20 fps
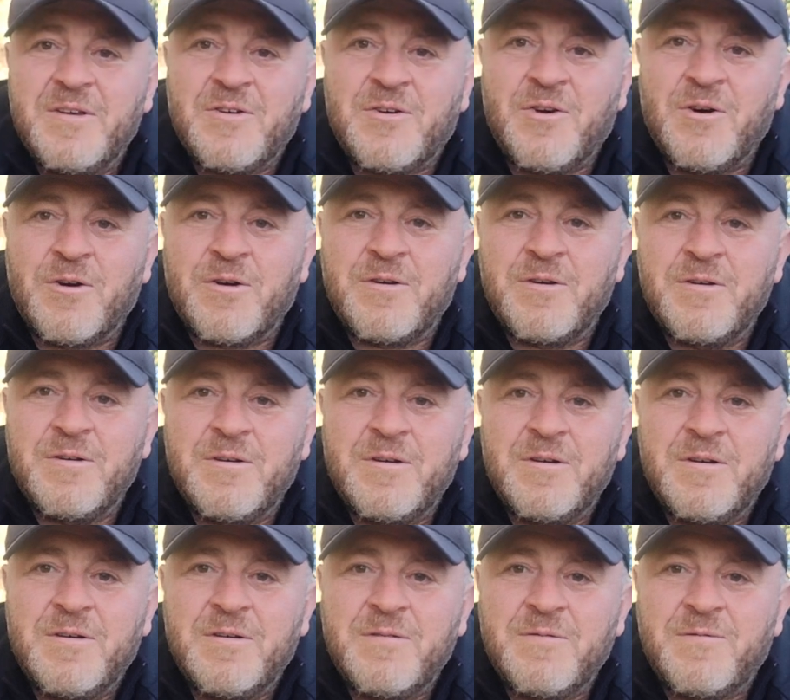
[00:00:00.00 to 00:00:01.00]
cook
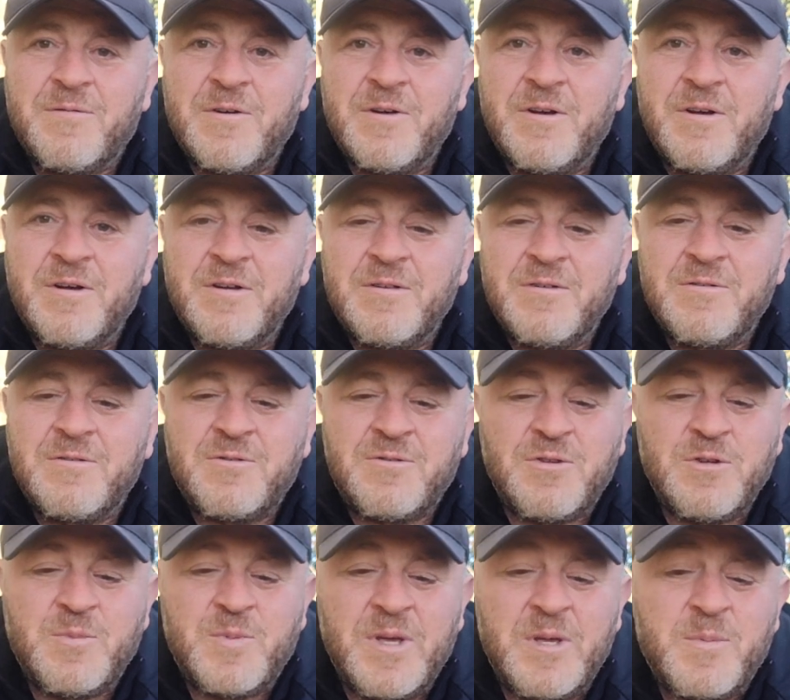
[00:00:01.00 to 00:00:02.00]
for
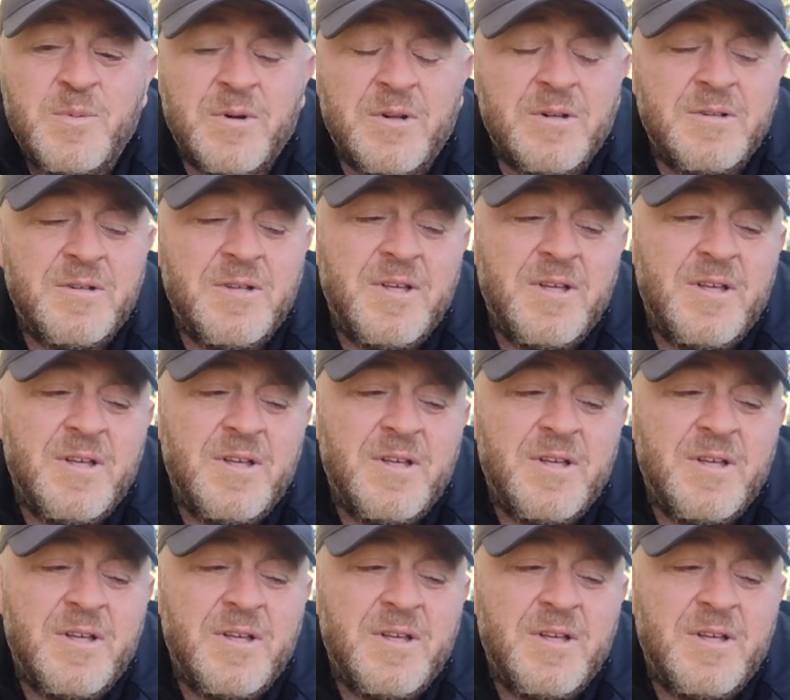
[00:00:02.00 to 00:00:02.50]
two people.